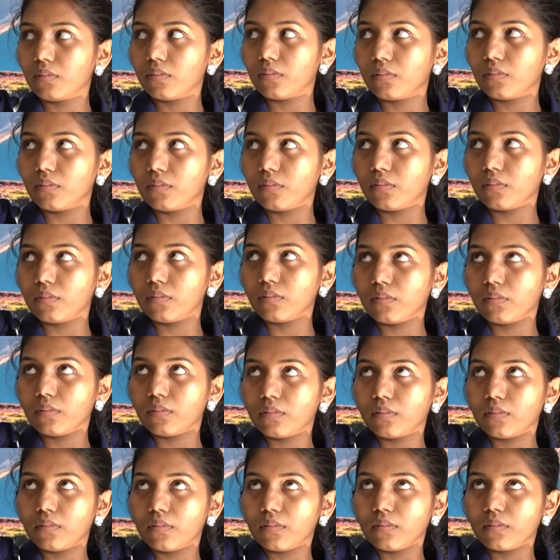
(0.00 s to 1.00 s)

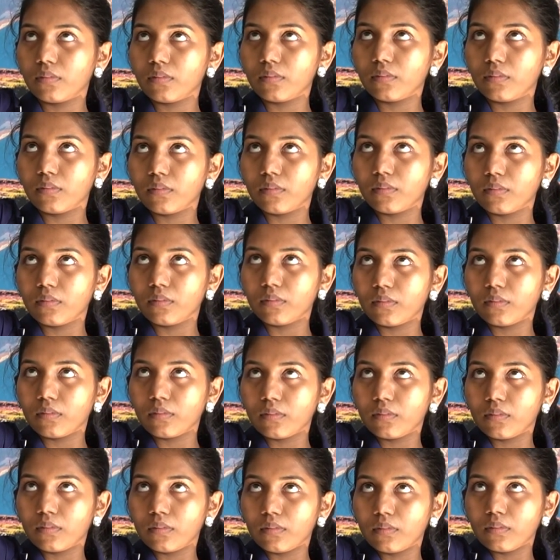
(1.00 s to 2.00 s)

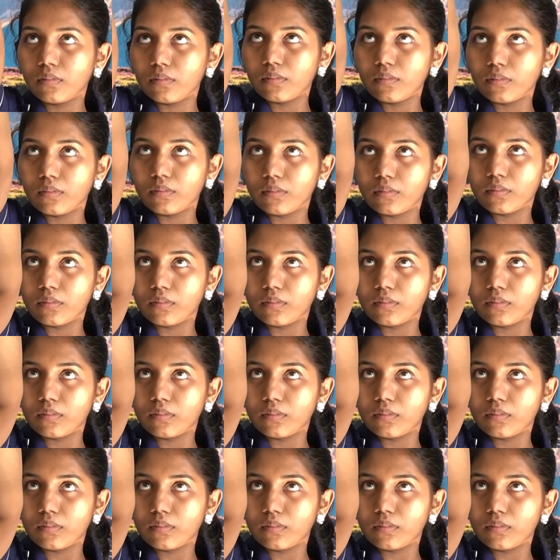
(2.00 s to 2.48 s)
Nothing is said.